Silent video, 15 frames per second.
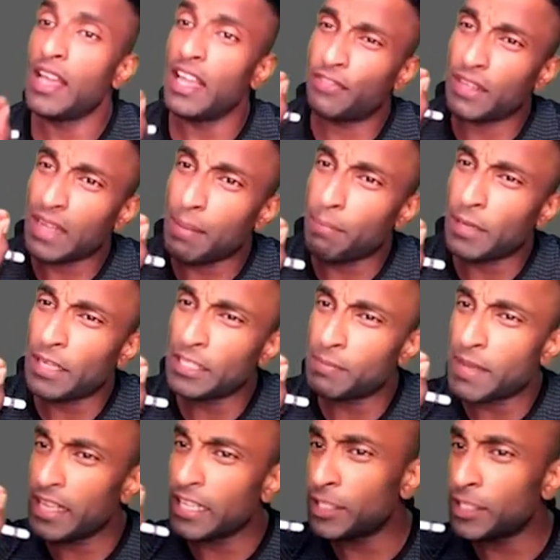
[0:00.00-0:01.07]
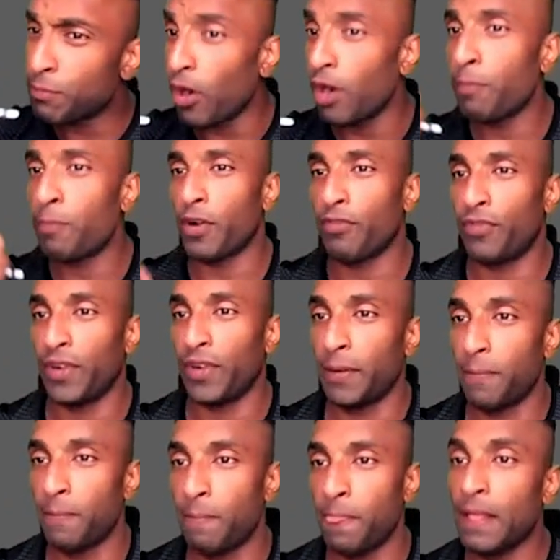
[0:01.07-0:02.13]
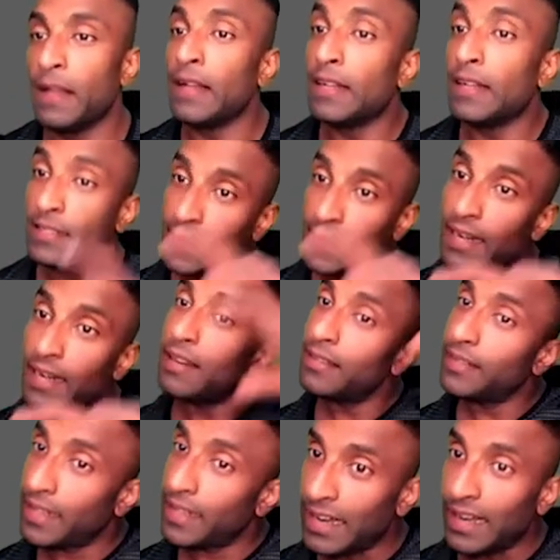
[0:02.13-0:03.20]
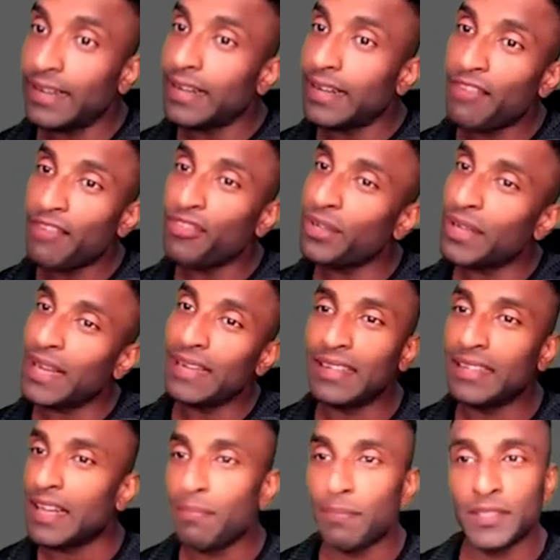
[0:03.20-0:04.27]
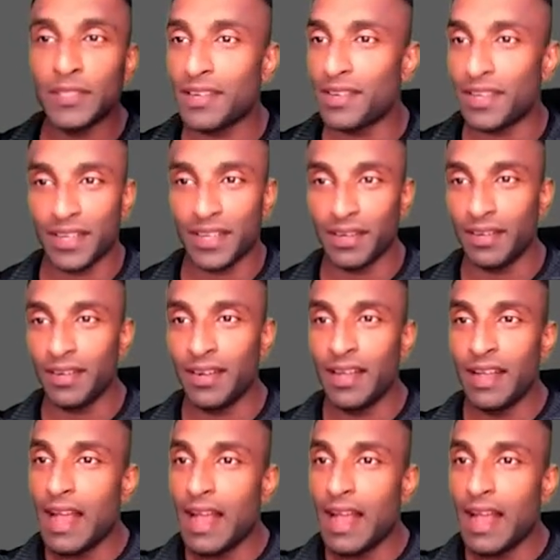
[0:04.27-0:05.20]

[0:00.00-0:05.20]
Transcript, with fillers: If the company is making small profit, still the creditor have to get the 10% return